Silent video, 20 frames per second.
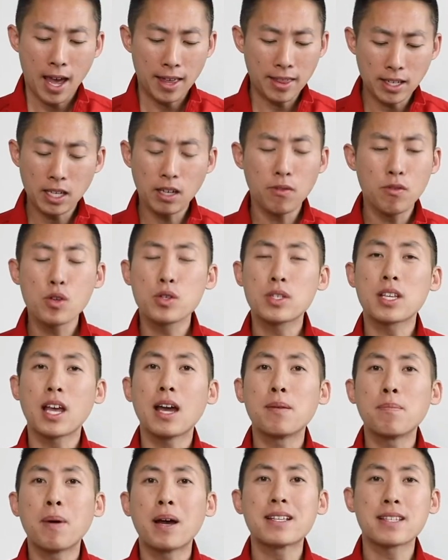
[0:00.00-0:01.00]
and then give you
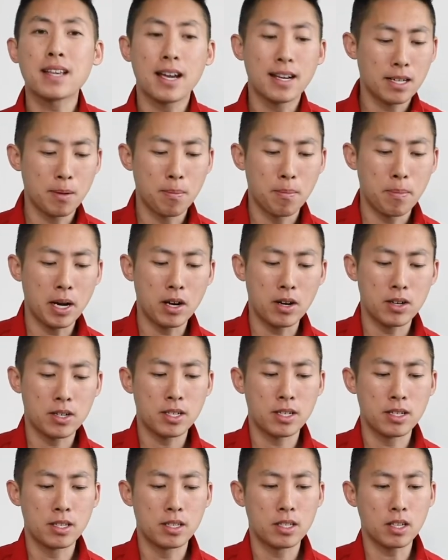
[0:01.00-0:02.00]
side-by-side
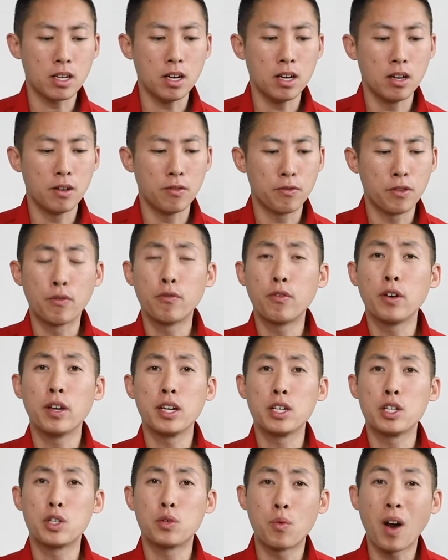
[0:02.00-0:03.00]
comparisons of the
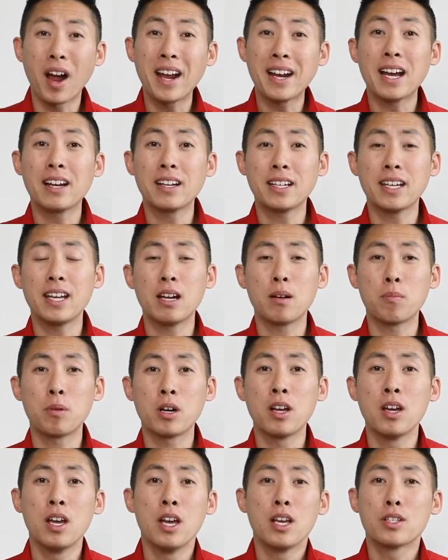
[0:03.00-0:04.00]
footage right out of
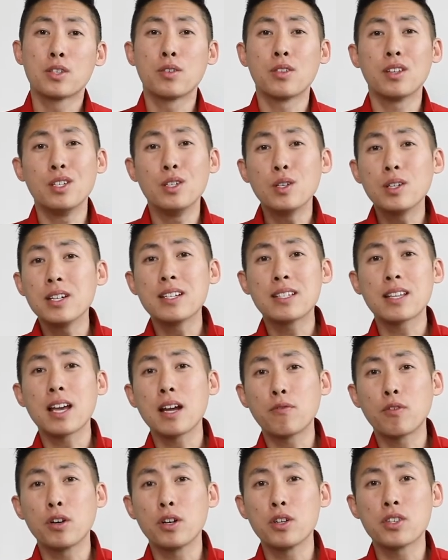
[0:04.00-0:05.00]
camera so that you can
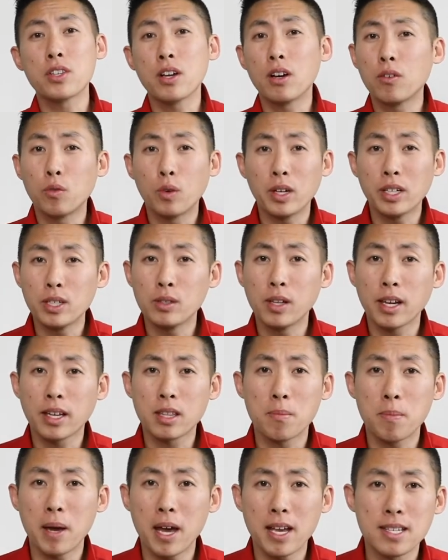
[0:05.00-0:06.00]
decide for yourself what you
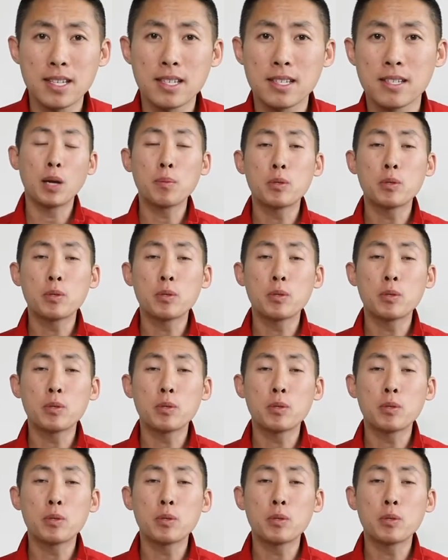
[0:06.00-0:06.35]
like the best.